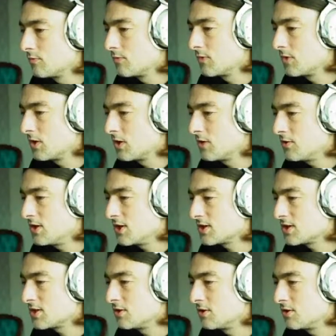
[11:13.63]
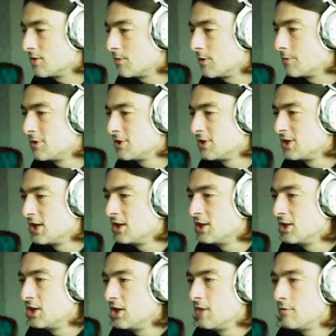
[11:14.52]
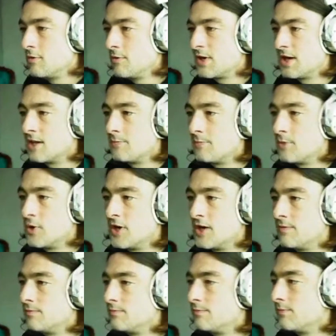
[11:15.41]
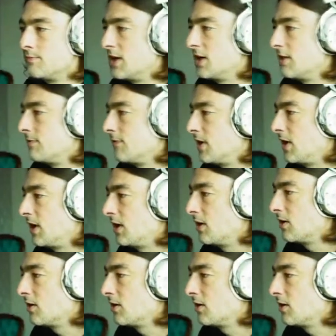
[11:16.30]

I think that's Soda Pop, isn't it? Well, we're going to put him a bit iffy here